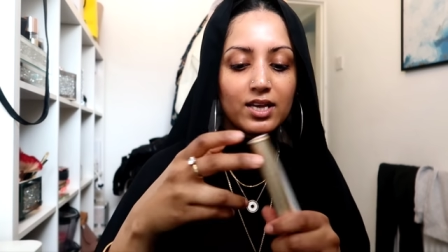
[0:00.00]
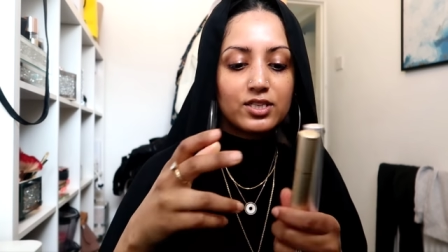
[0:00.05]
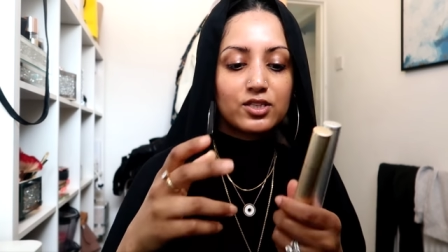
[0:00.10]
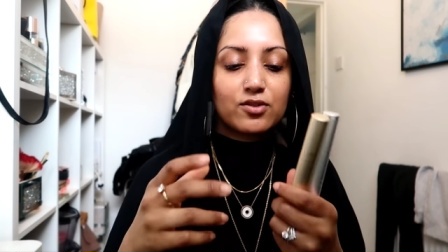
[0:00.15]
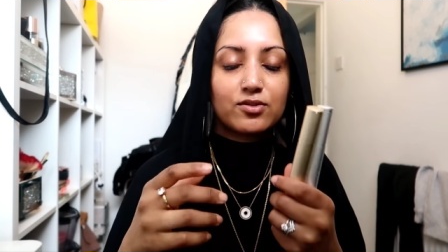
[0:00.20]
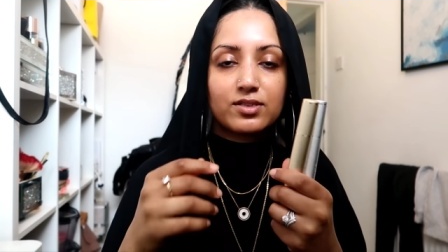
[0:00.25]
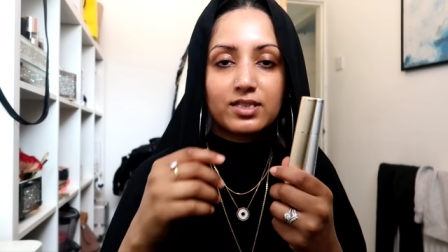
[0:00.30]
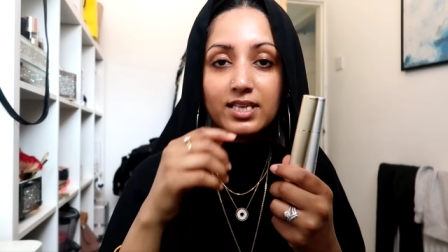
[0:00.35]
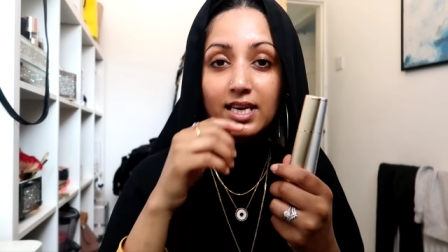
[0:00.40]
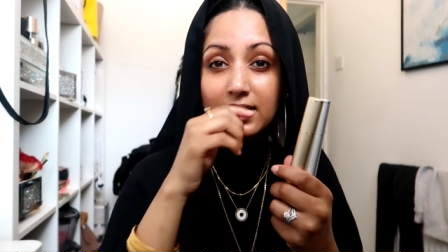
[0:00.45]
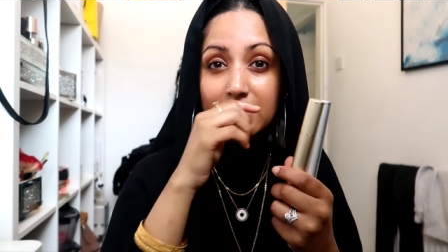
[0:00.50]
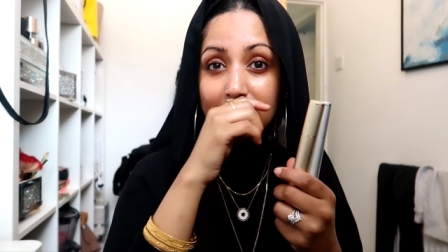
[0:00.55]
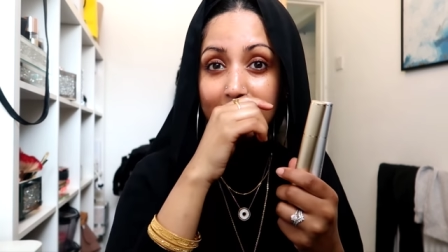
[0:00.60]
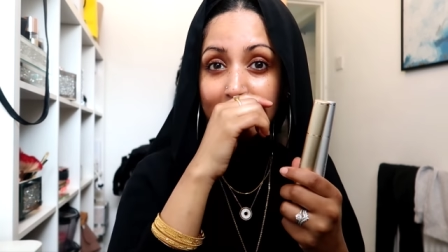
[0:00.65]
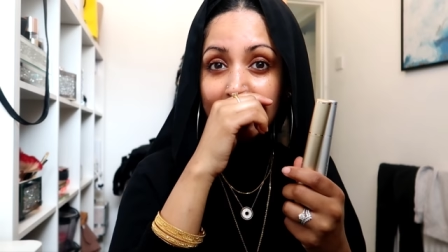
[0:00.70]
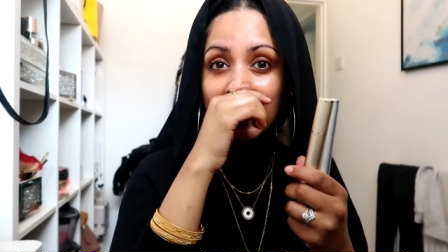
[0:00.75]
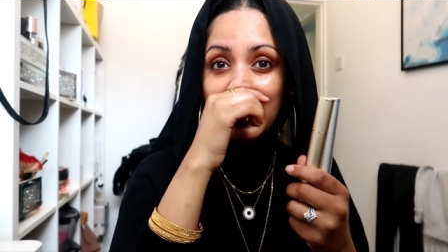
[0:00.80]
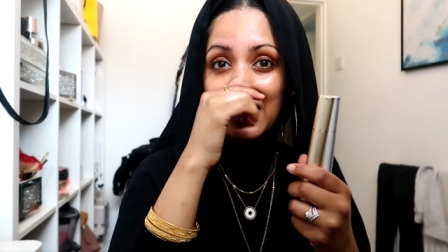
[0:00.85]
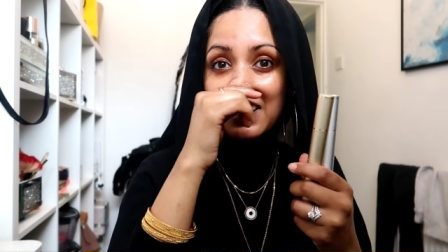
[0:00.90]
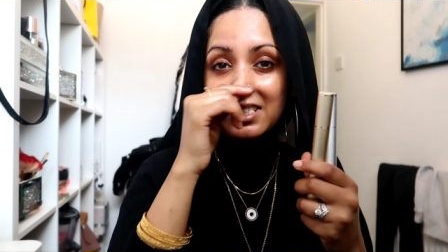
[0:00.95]
So
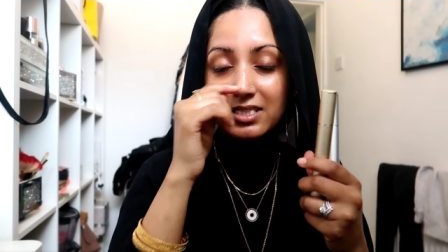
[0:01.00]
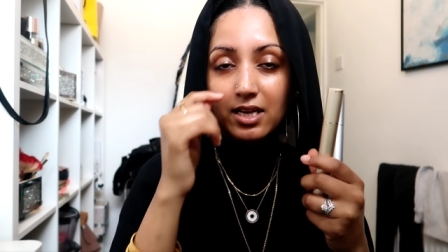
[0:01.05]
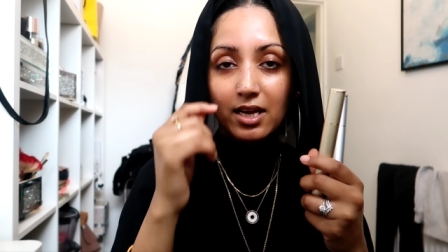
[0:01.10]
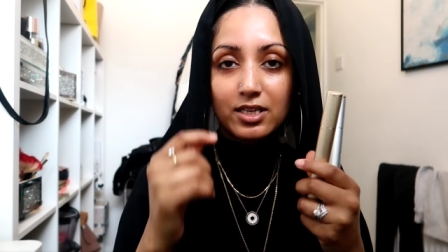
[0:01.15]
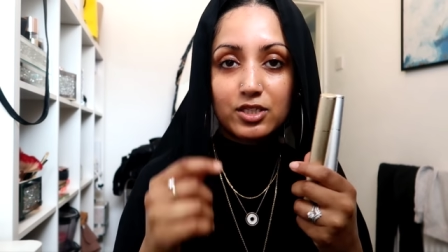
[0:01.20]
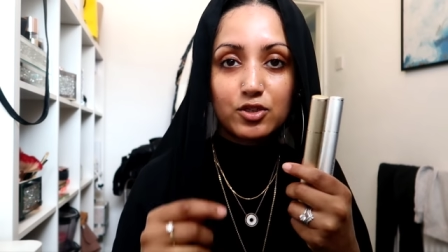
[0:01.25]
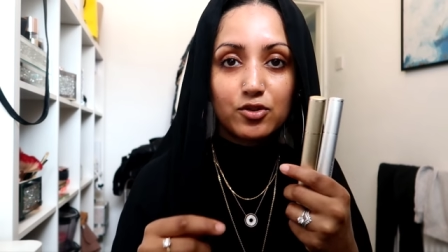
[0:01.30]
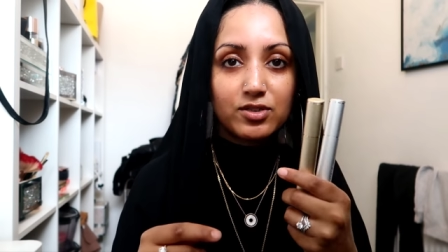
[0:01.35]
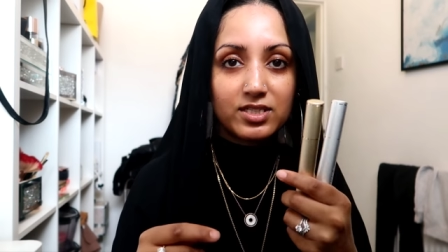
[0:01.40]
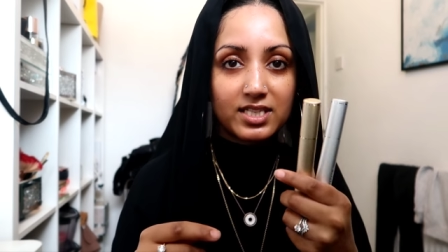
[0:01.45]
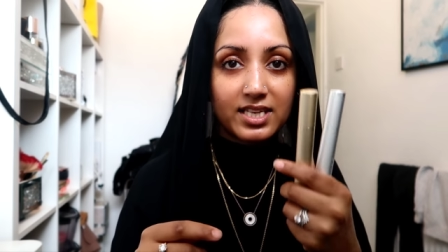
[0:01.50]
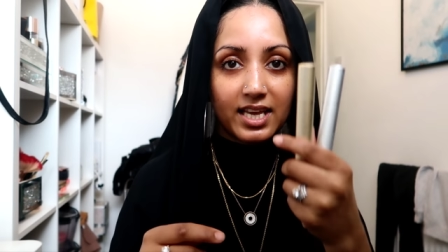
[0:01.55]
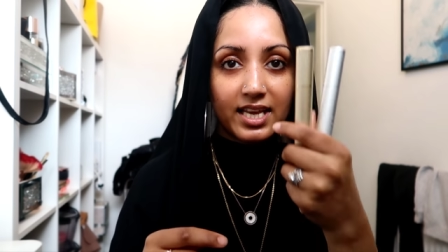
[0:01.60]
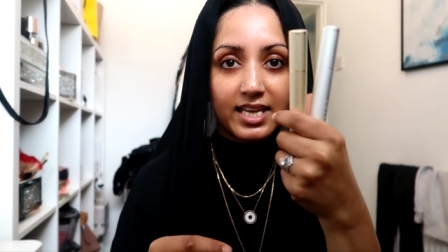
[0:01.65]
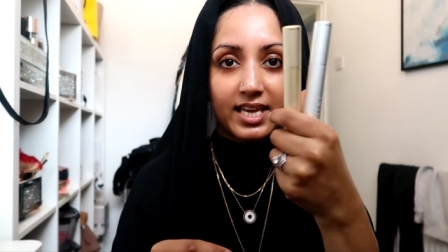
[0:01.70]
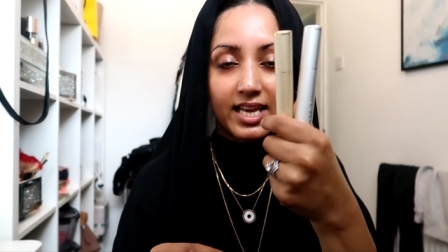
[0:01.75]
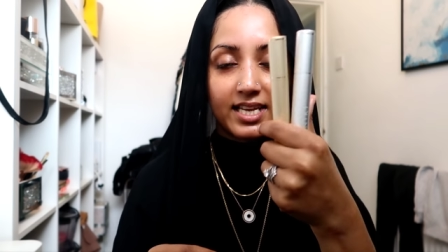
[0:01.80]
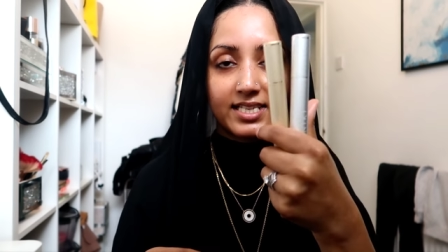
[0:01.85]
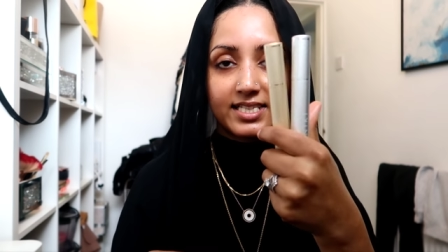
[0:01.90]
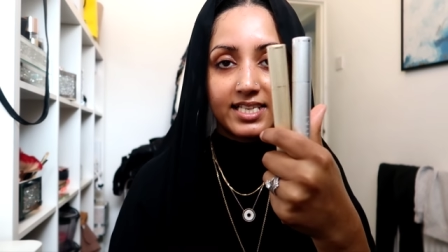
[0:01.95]
yesterday I started using it
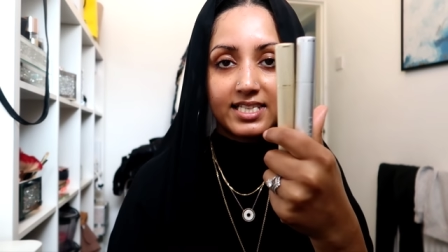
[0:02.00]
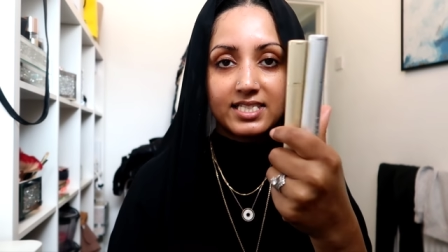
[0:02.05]
again.